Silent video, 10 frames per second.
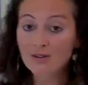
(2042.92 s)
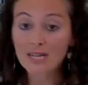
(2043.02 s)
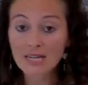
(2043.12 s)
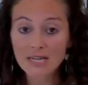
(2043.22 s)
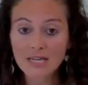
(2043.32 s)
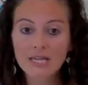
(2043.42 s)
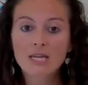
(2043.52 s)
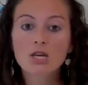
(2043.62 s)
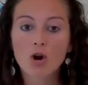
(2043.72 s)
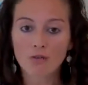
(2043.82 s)
really
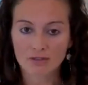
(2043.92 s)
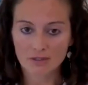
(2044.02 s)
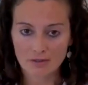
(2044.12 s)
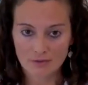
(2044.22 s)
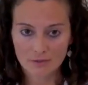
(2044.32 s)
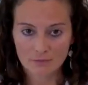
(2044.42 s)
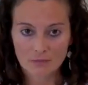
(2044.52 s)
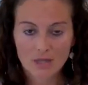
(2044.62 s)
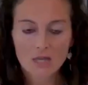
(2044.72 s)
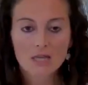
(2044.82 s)
innovative.
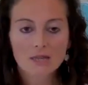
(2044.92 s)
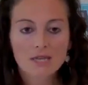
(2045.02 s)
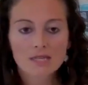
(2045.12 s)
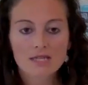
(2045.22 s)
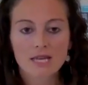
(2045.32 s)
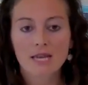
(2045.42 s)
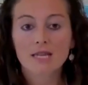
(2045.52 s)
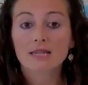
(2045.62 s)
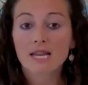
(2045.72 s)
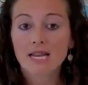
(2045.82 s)
It is
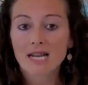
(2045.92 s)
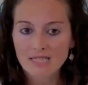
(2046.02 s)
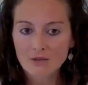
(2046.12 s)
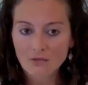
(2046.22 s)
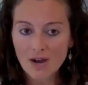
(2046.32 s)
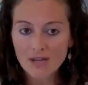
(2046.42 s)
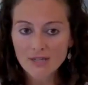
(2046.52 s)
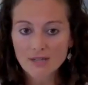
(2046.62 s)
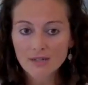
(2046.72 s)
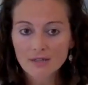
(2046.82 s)
a
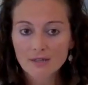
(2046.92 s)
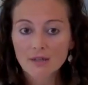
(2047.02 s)
decalcifier